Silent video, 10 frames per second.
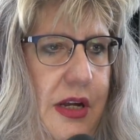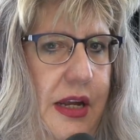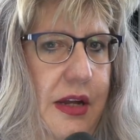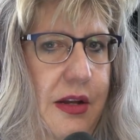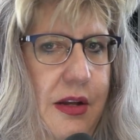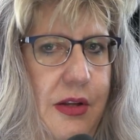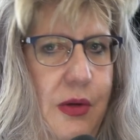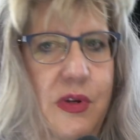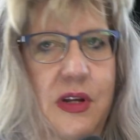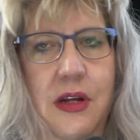And the
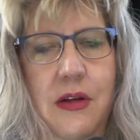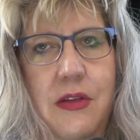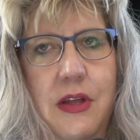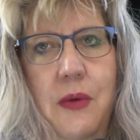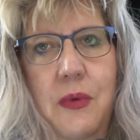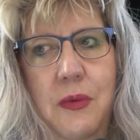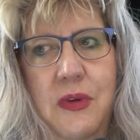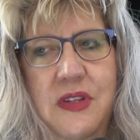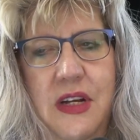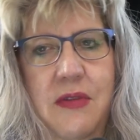only thought we
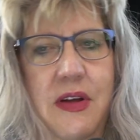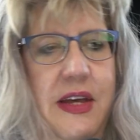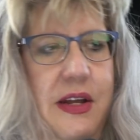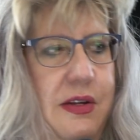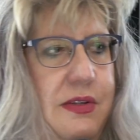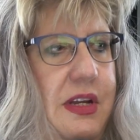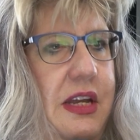would say around that is,